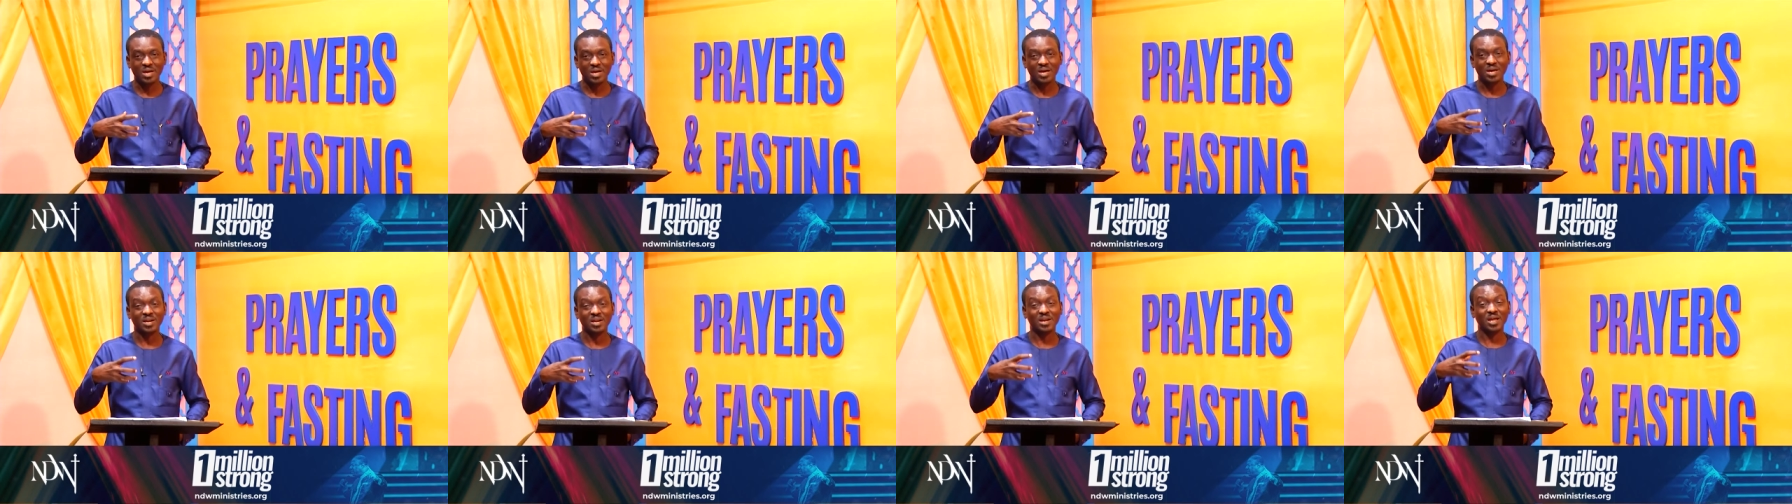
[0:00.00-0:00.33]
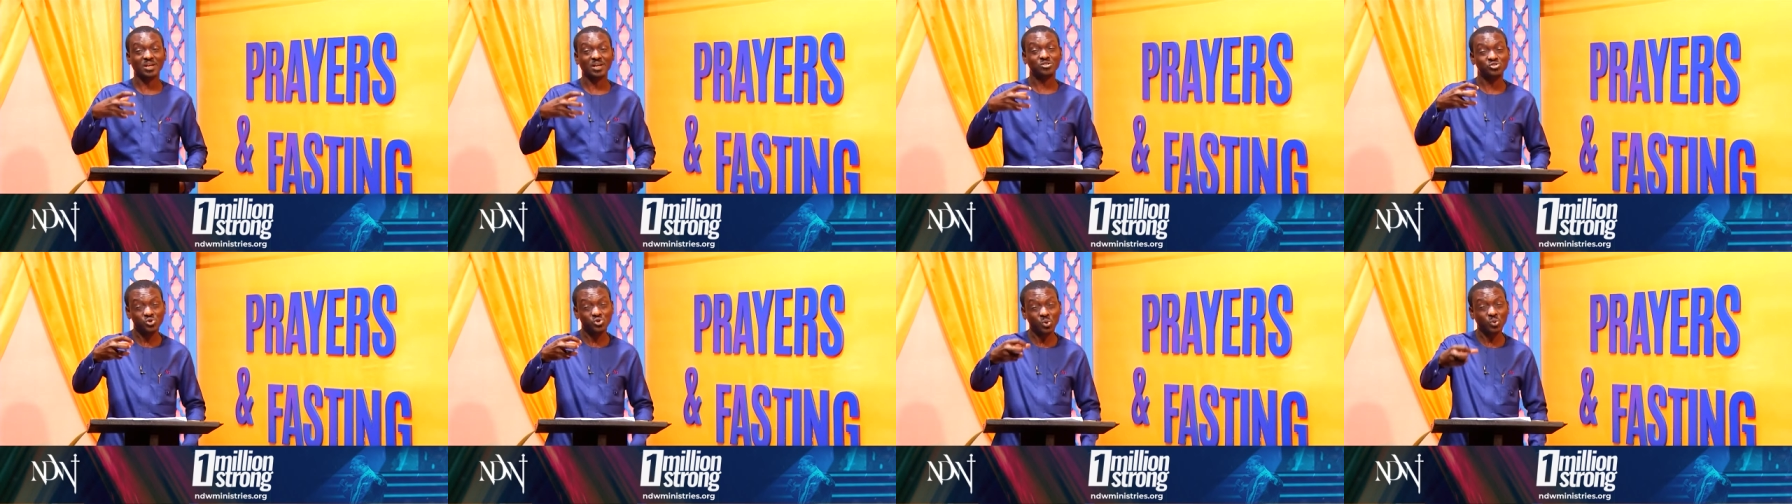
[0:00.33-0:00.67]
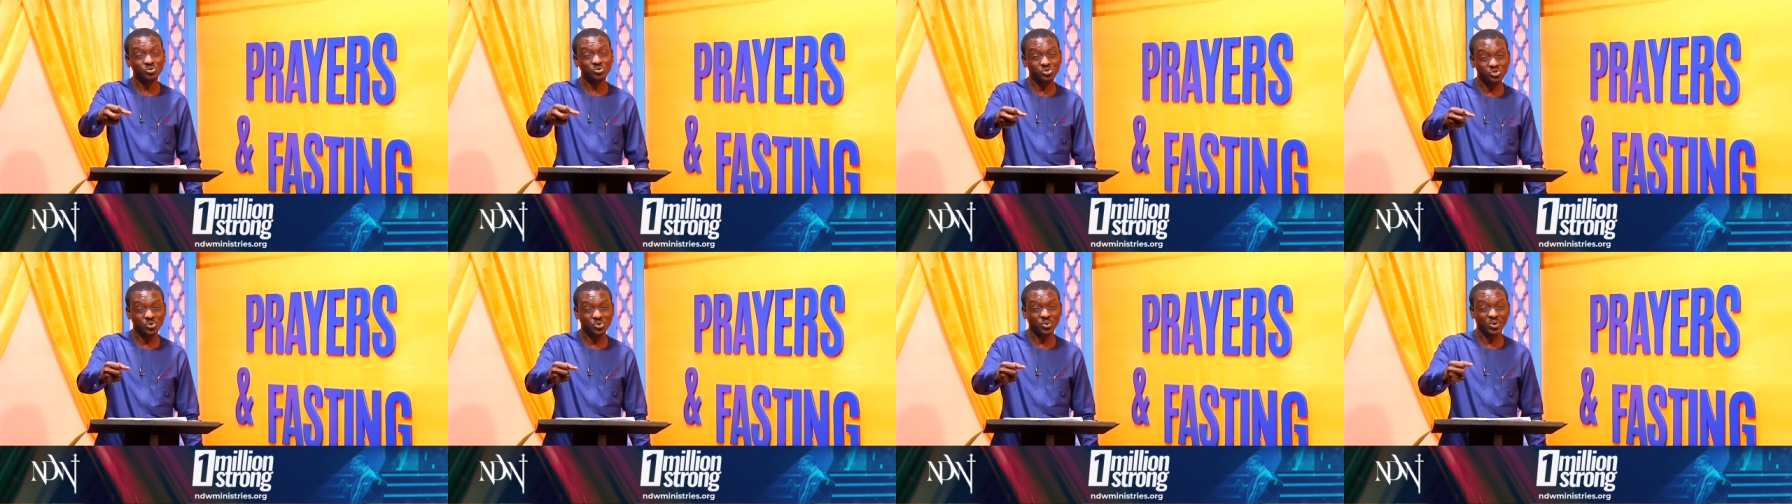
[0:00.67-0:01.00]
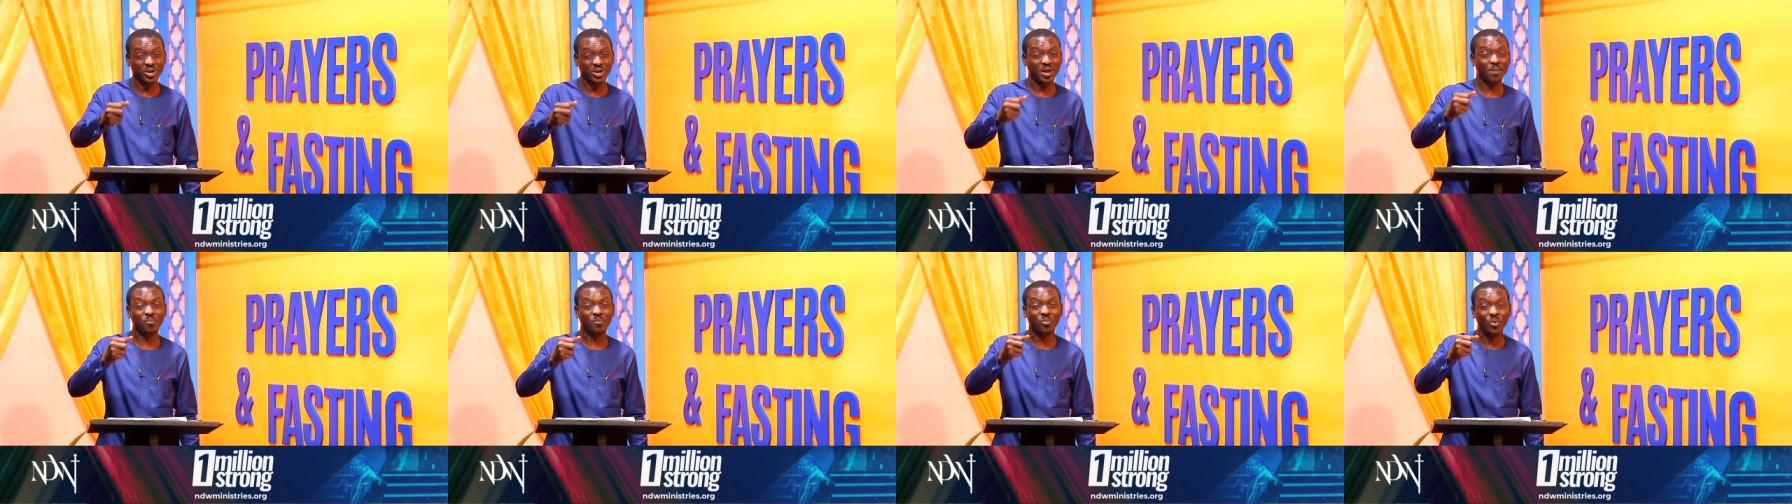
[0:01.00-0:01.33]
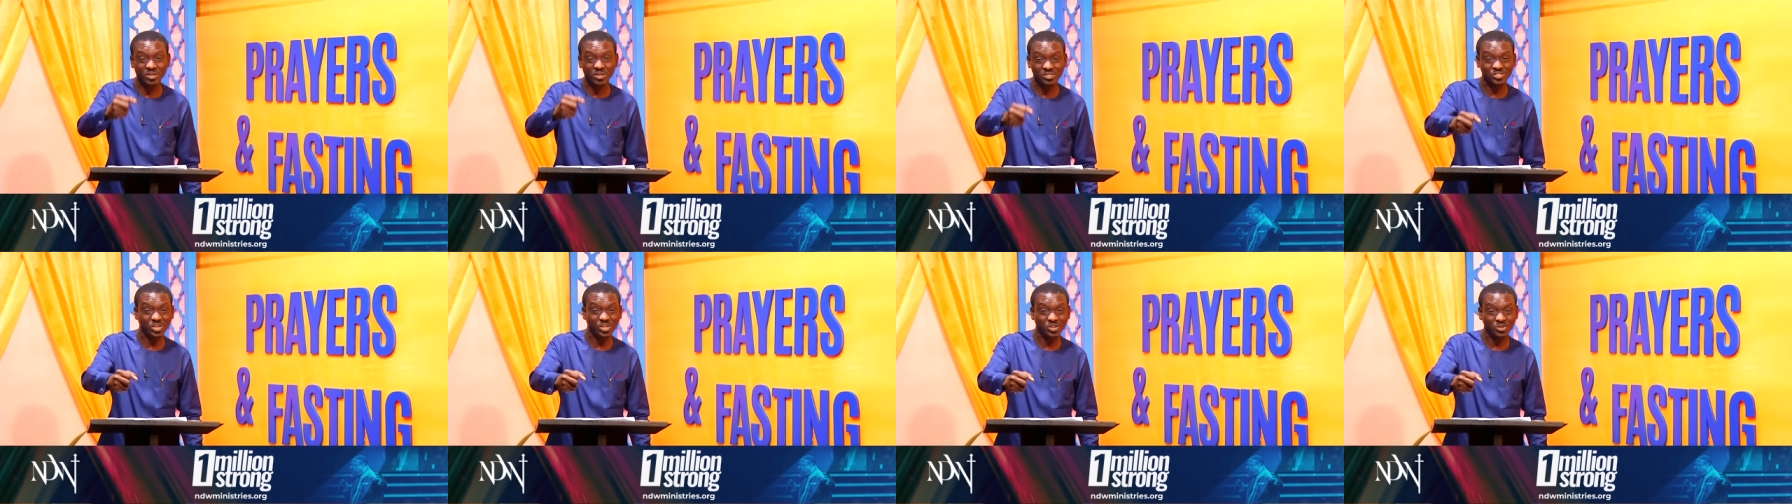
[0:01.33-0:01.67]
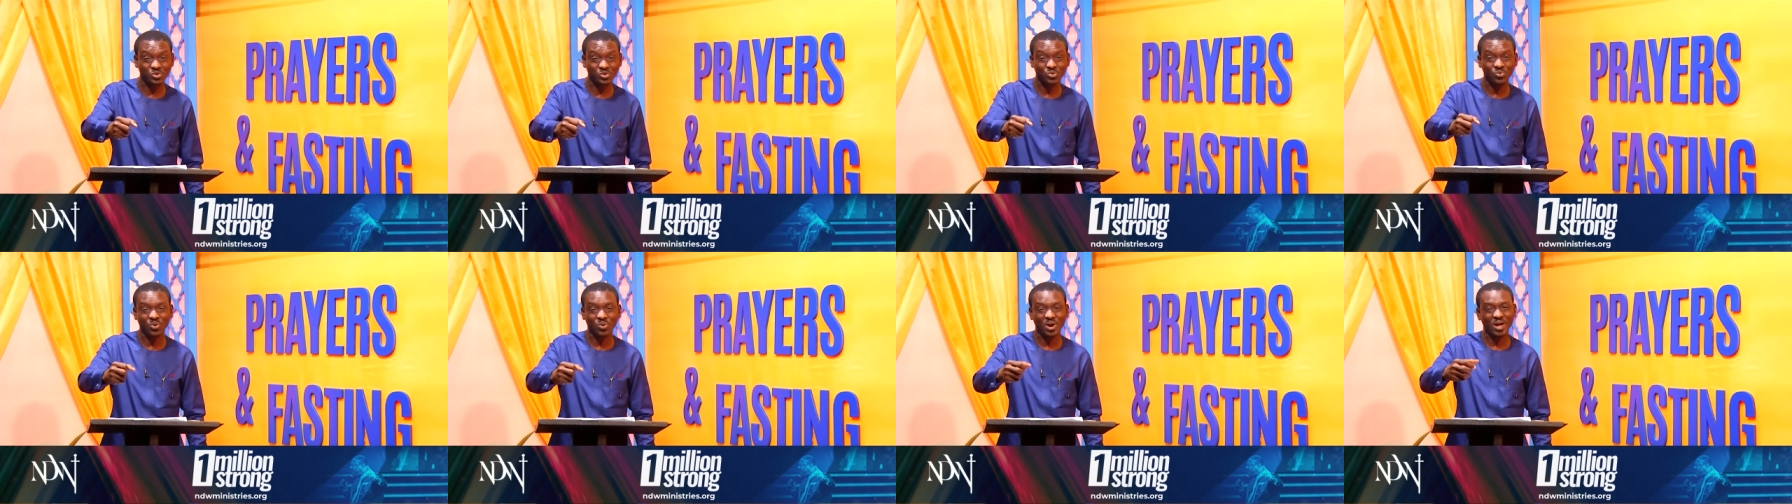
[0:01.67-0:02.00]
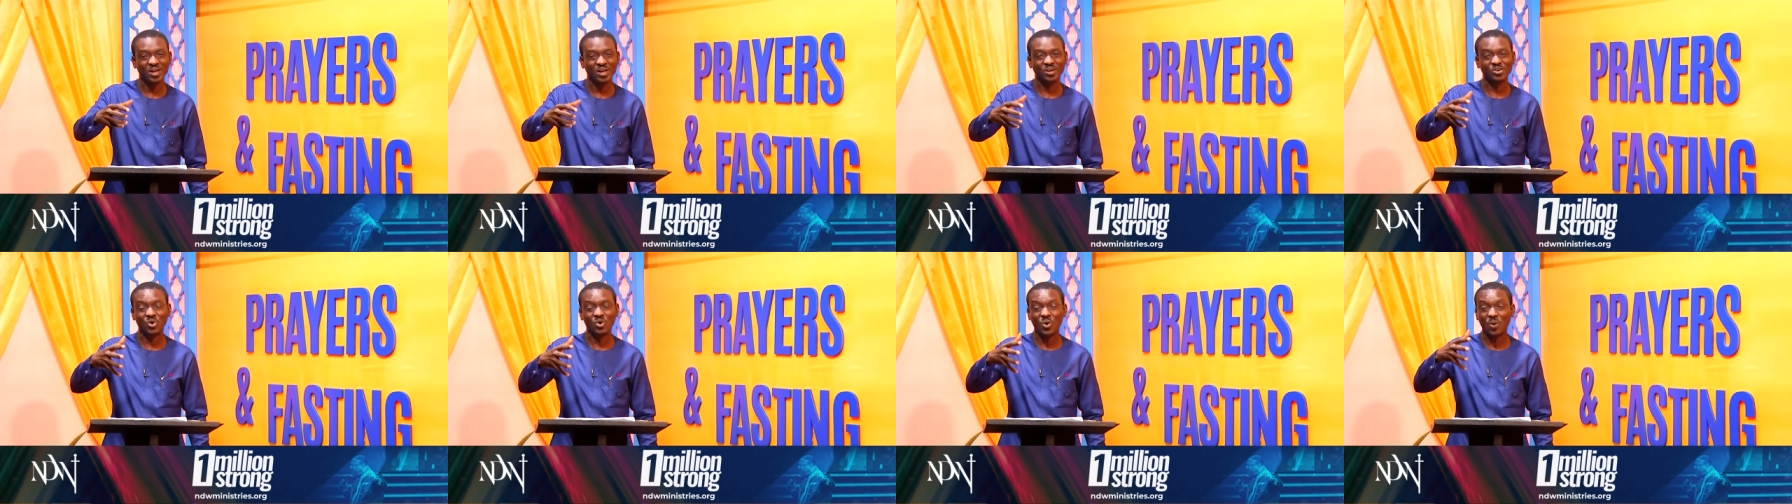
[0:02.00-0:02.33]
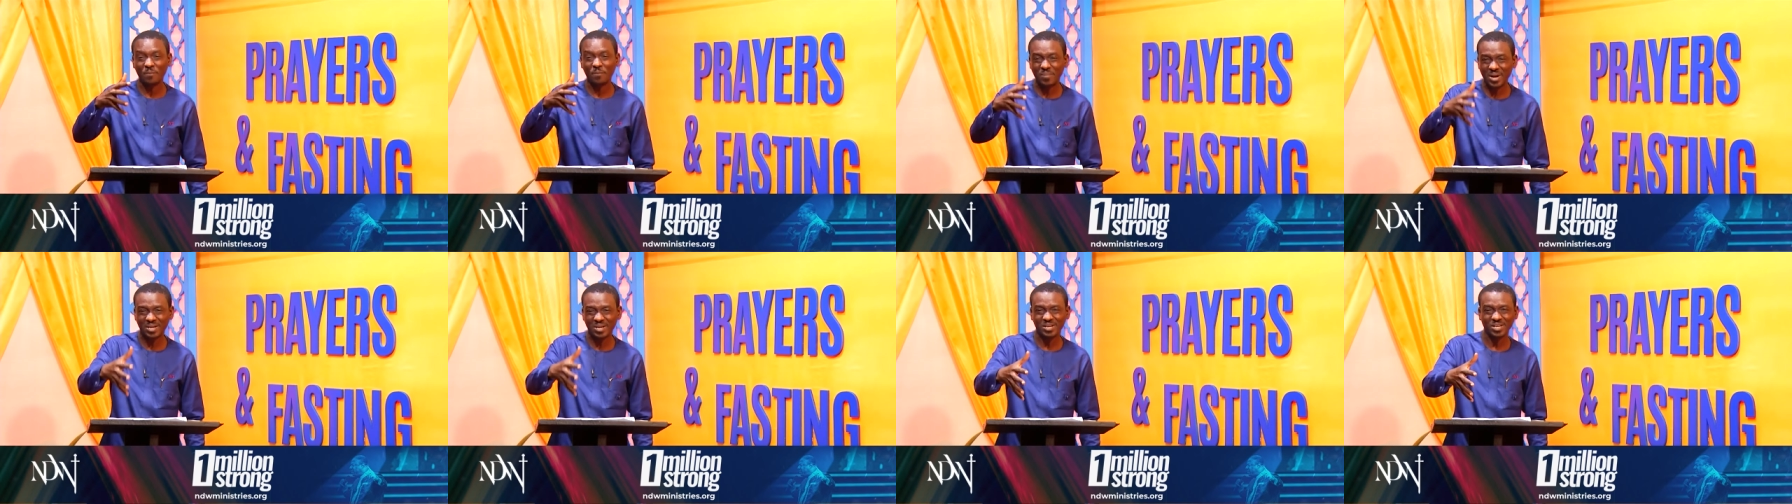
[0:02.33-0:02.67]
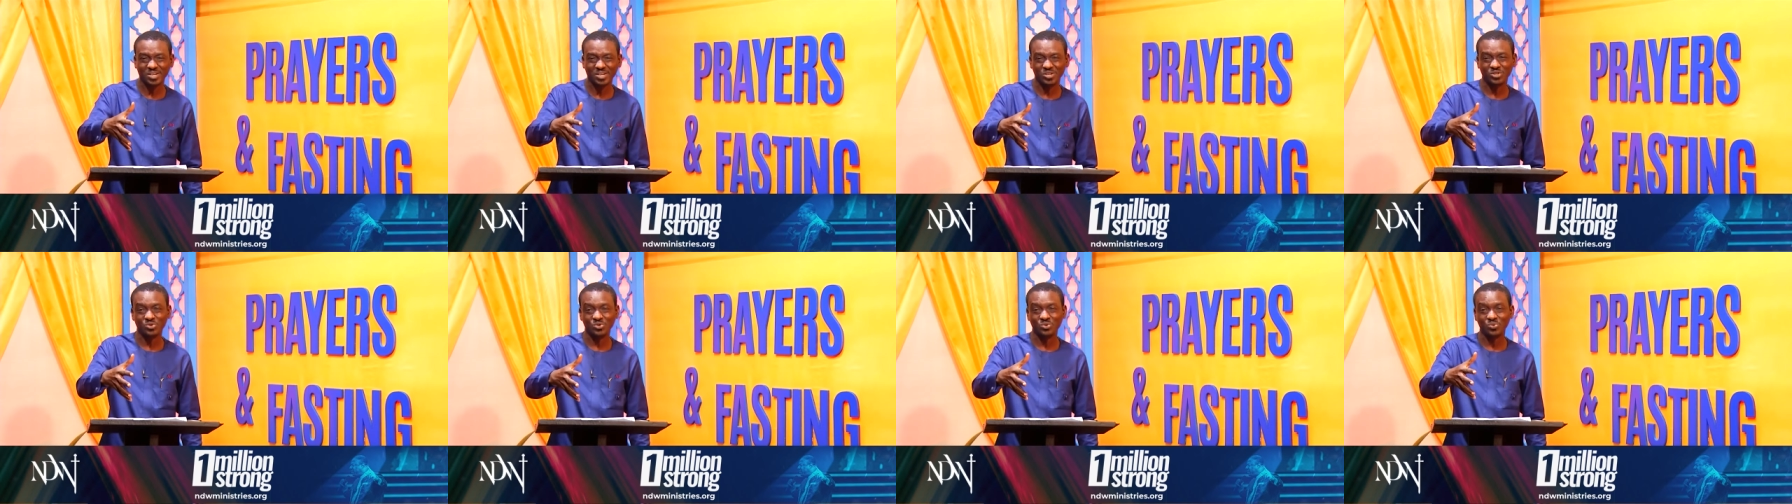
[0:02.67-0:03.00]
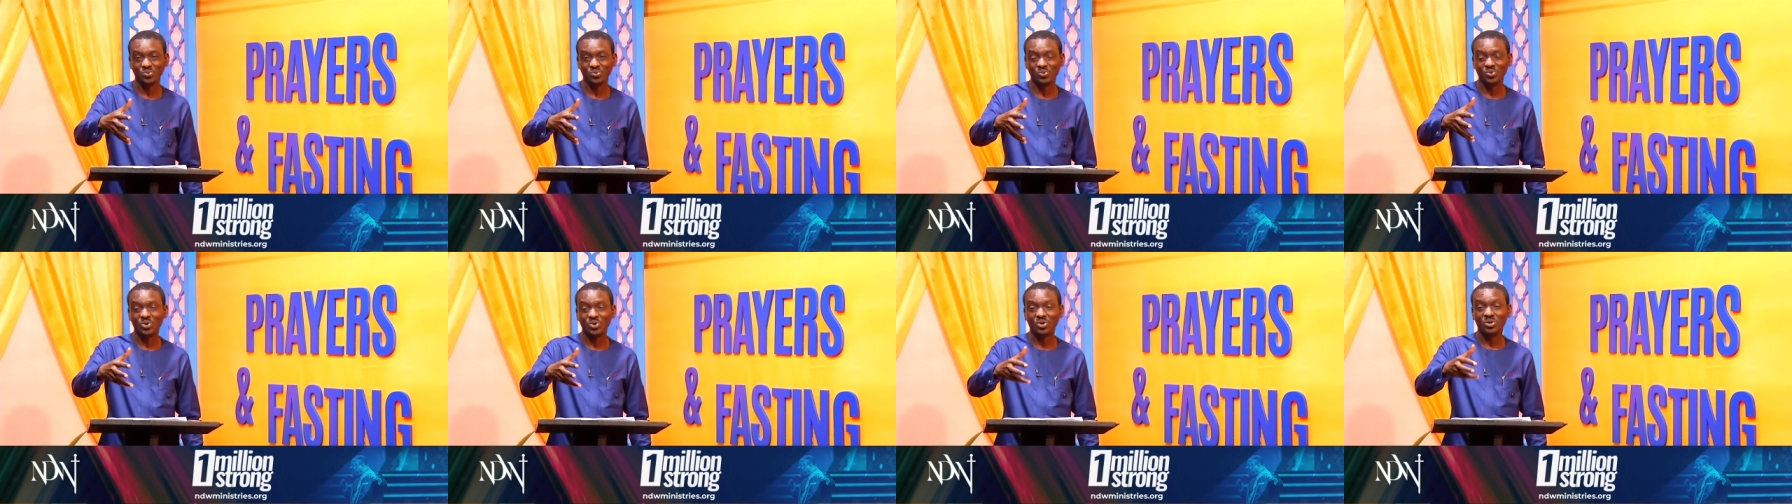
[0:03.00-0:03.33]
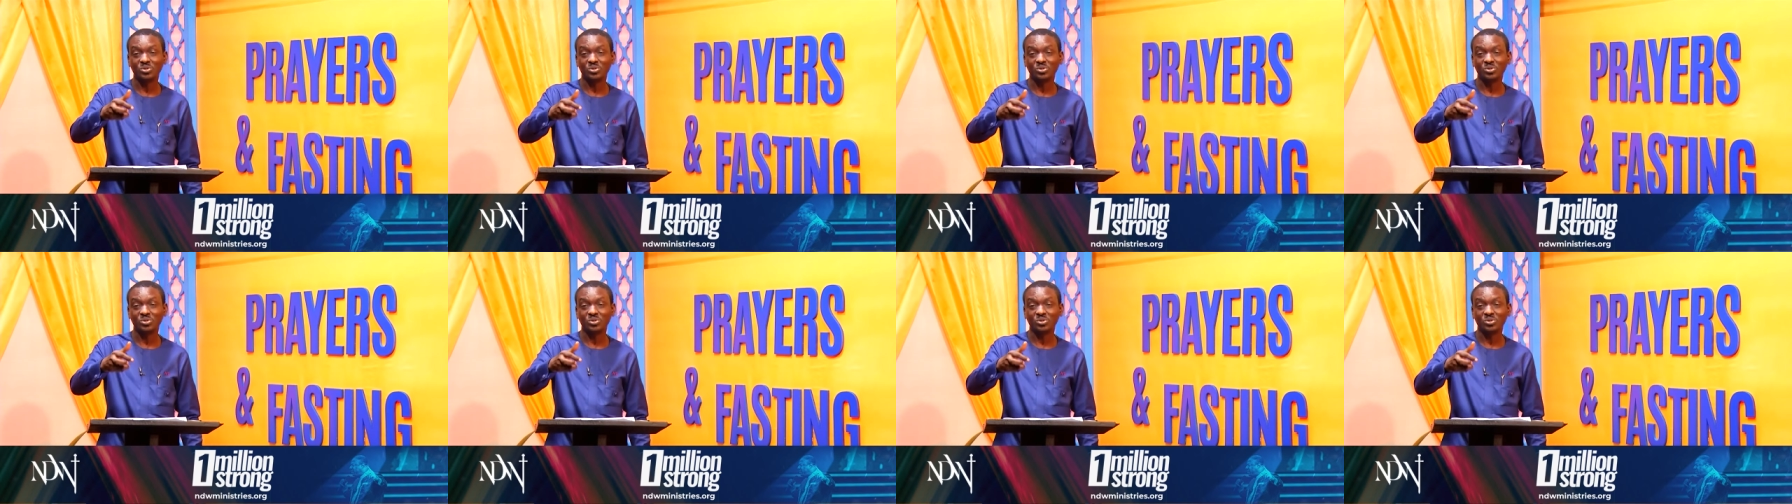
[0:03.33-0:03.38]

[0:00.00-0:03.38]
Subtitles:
And I chose you and appointed you and commanded you